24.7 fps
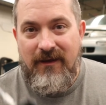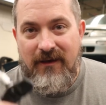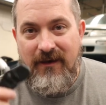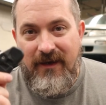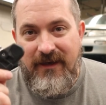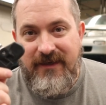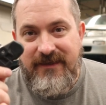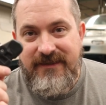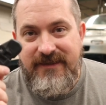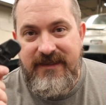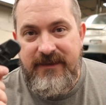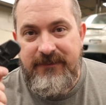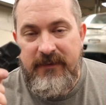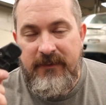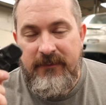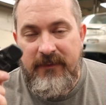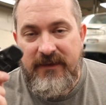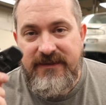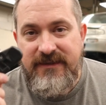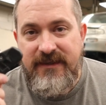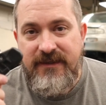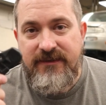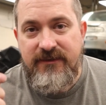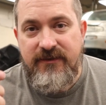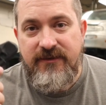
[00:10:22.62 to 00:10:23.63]
All right,
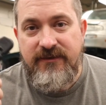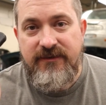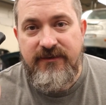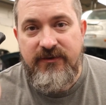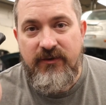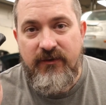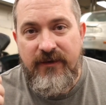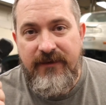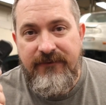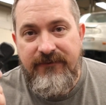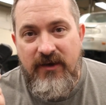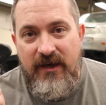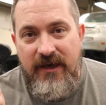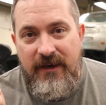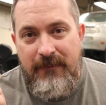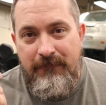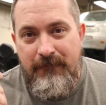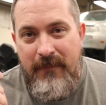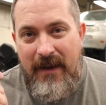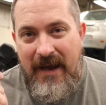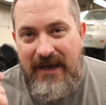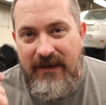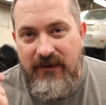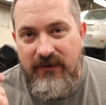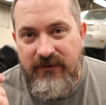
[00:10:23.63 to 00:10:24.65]
TPMS sensors. So they've got a
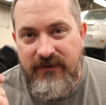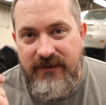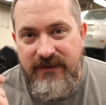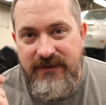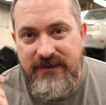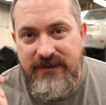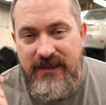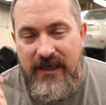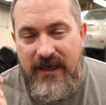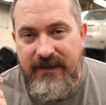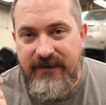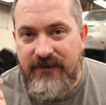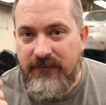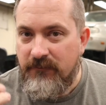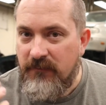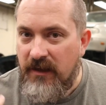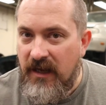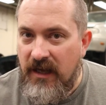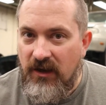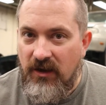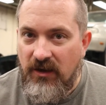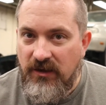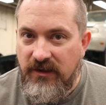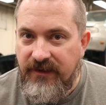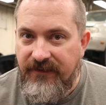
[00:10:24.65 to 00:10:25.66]
battery inside them.
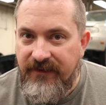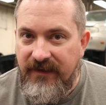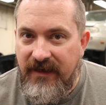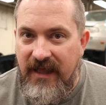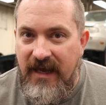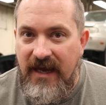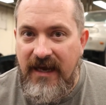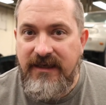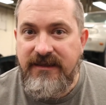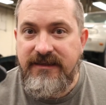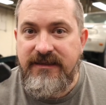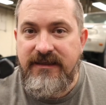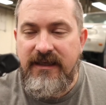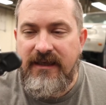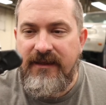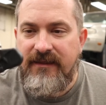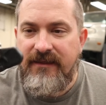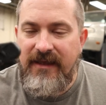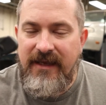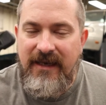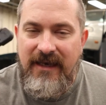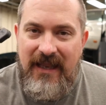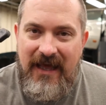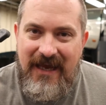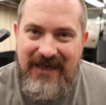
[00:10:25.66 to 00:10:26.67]
How long do they last?
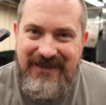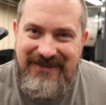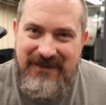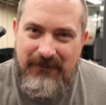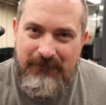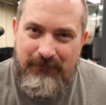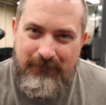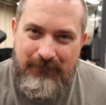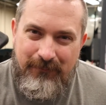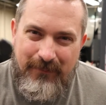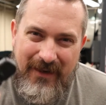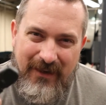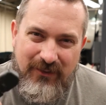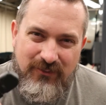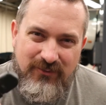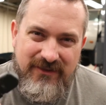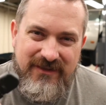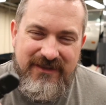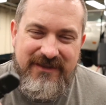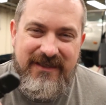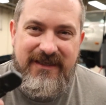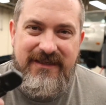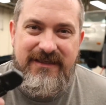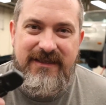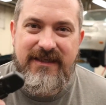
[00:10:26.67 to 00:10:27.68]
They last about
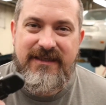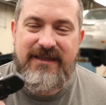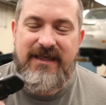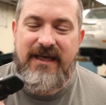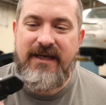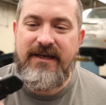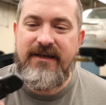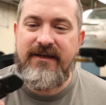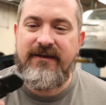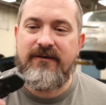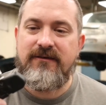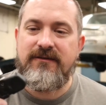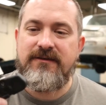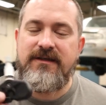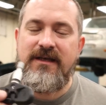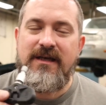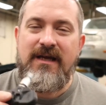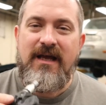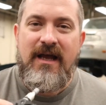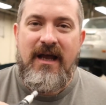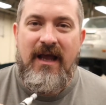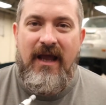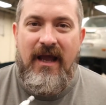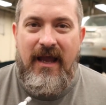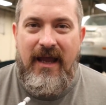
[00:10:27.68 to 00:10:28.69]
6 to 10 years,
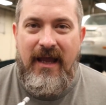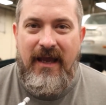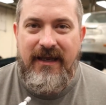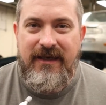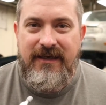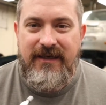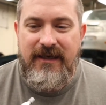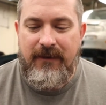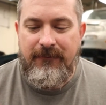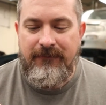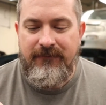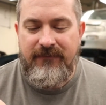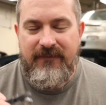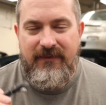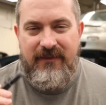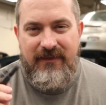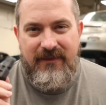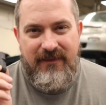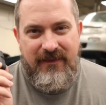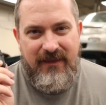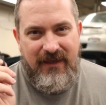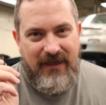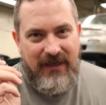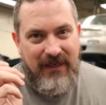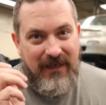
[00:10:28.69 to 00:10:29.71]
and
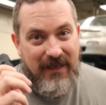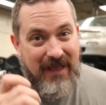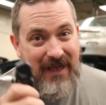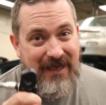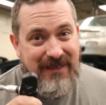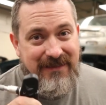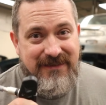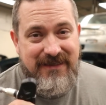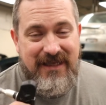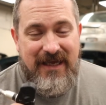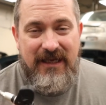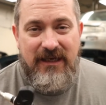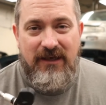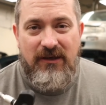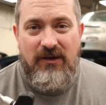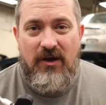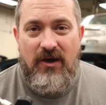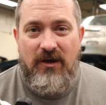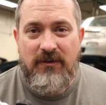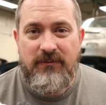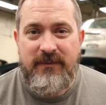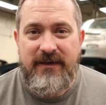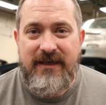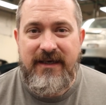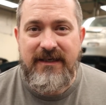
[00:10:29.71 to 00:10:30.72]
they last that
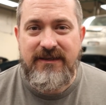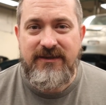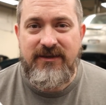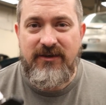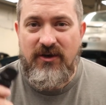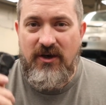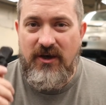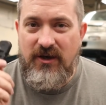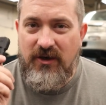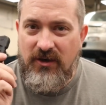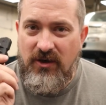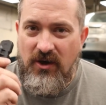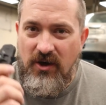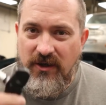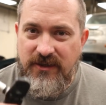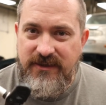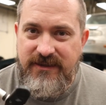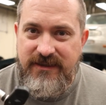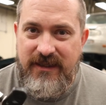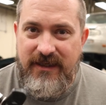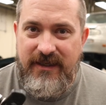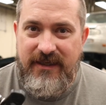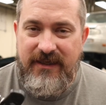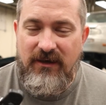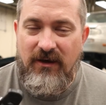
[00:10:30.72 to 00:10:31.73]
long because they're not
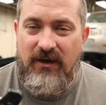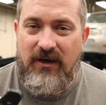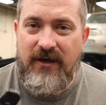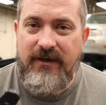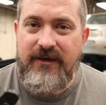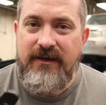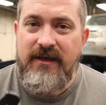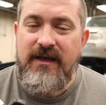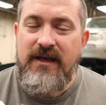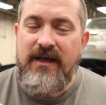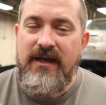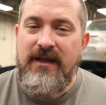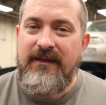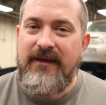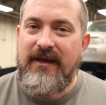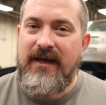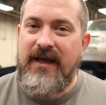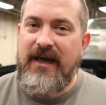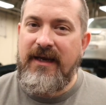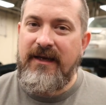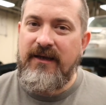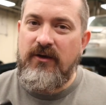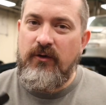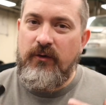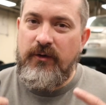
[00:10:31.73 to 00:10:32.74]
constantly on. They
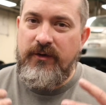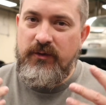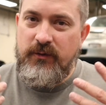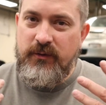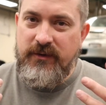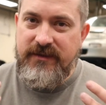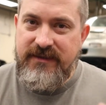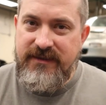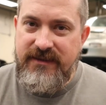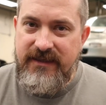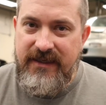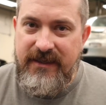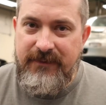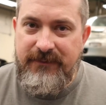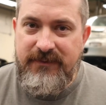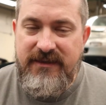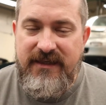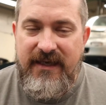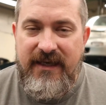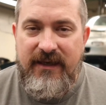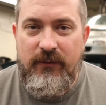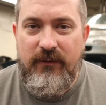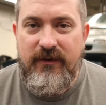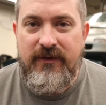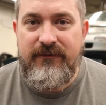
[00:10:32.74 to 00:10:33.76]
kind of go into a sleep
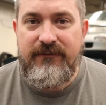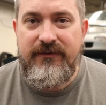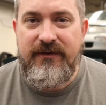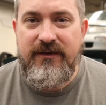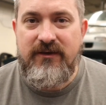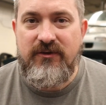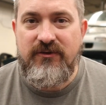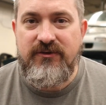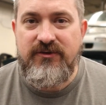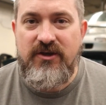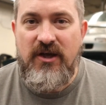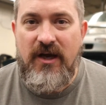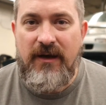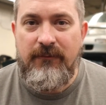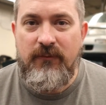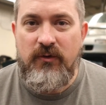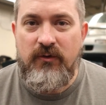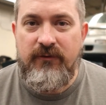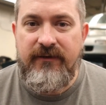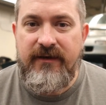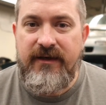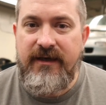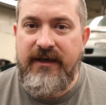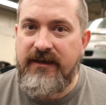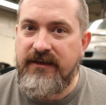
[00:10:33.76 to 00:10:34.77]
state when the vehicle's not
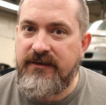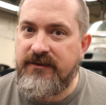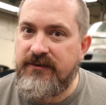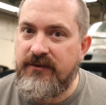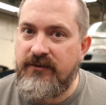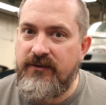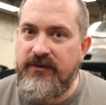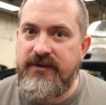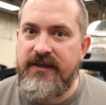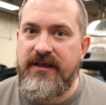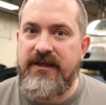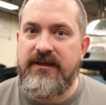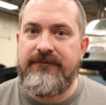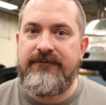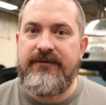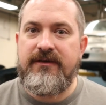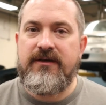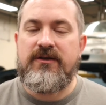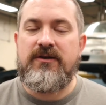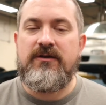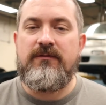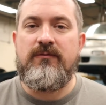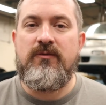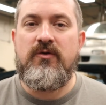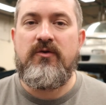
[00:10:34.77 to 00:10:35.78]
moving, and as soon as you get the
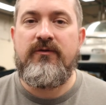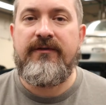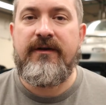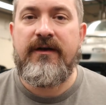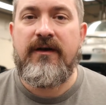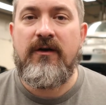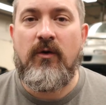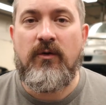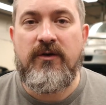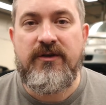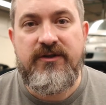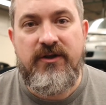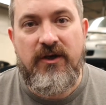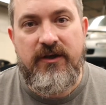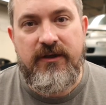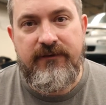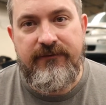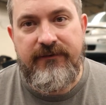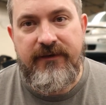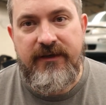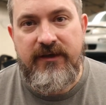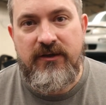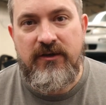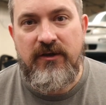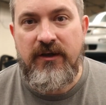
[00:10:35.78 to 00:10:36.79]
vehicle moving or start
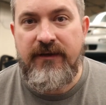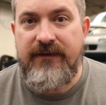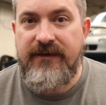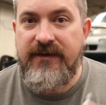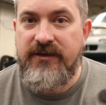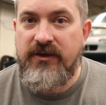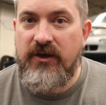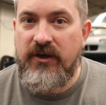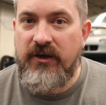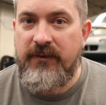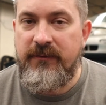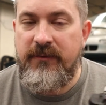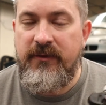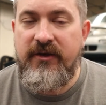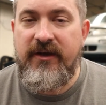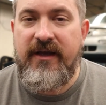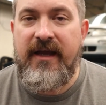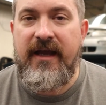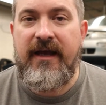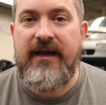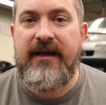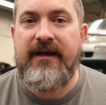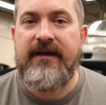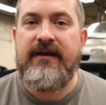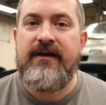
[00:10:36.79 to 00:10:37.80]
the vehicle and they start
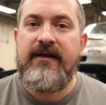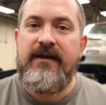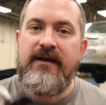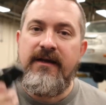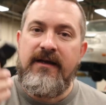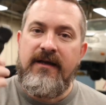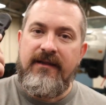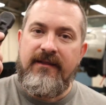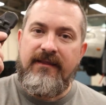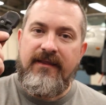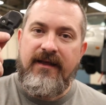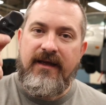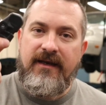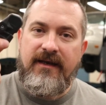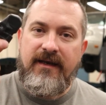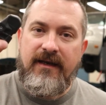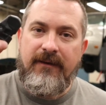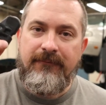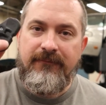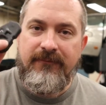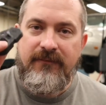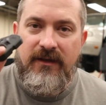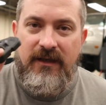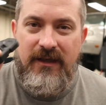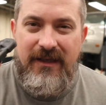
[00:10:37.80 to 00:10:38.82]
communicating, then
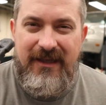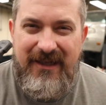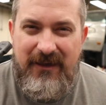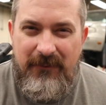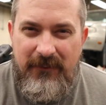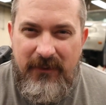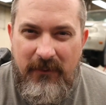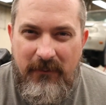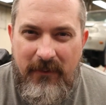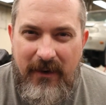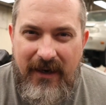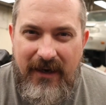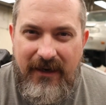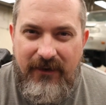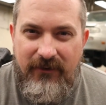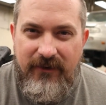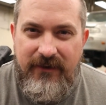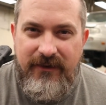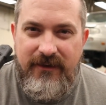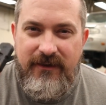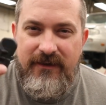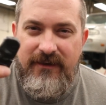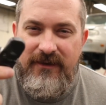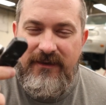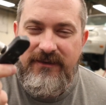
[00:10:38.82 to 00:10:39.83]
a little bit of
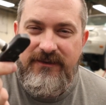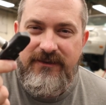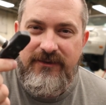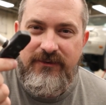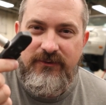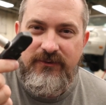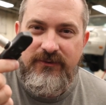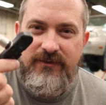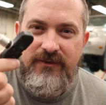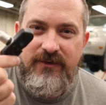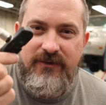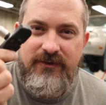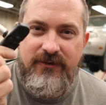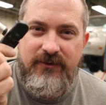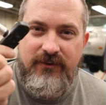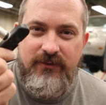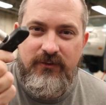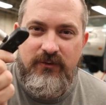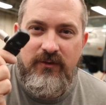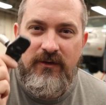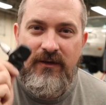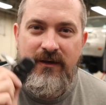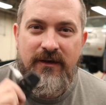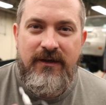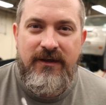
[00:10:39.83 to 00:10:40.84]
battery is used
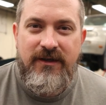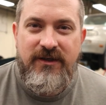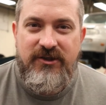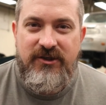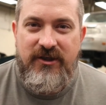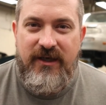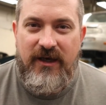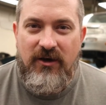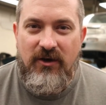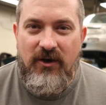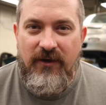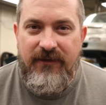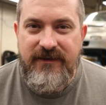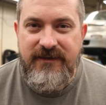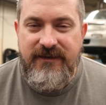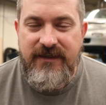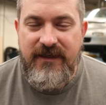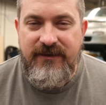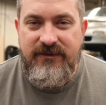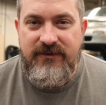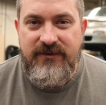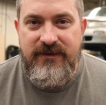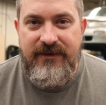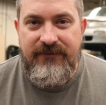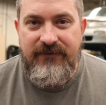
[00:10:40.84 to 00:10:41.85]
to check on the
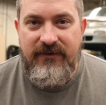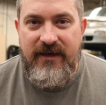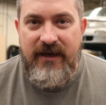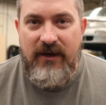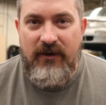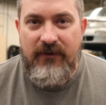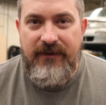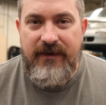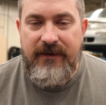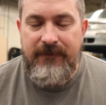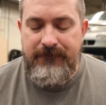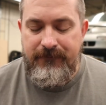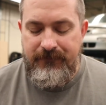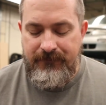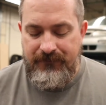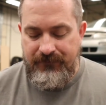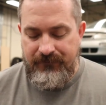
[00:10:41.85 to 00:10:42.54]
sensors every now and then.